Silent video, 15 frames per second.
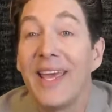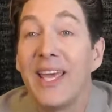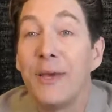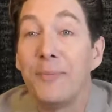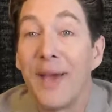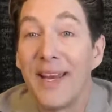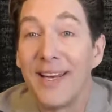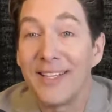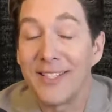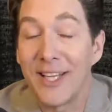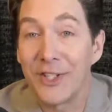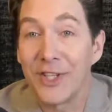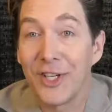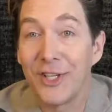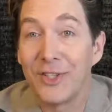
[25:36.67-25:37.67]
He paid
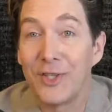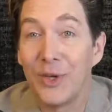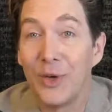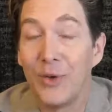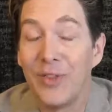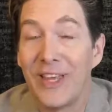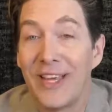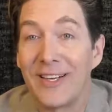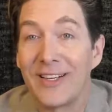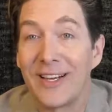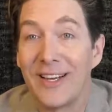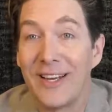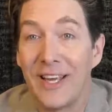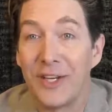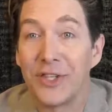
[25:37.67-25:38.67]
attention to the
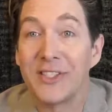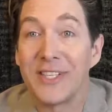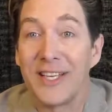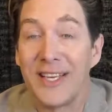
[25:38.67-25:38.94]
inclinations